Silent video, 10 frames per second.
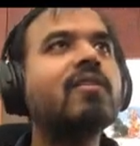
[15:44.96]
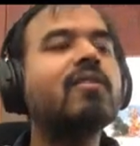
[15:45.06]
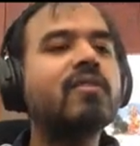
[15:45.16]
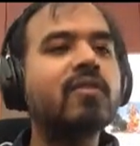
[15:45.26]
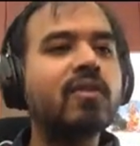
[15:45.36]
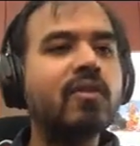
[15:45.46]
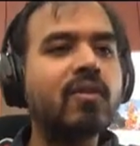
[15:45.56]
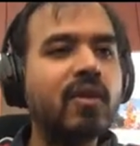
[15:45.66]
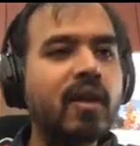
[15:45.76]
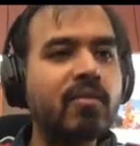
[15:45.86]
So
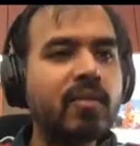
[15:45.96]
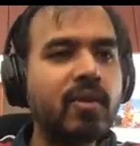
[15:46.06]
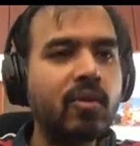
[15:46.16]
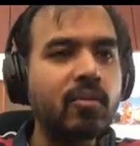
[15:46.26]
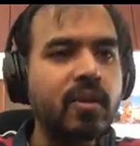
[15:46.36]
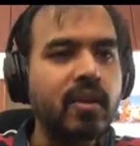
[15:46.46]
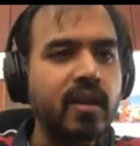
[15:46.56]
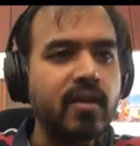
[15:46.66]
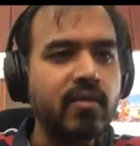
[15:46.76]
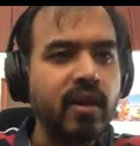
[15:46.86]
let me open the
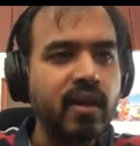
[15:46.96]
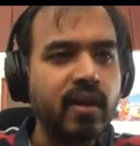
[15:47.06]
other file.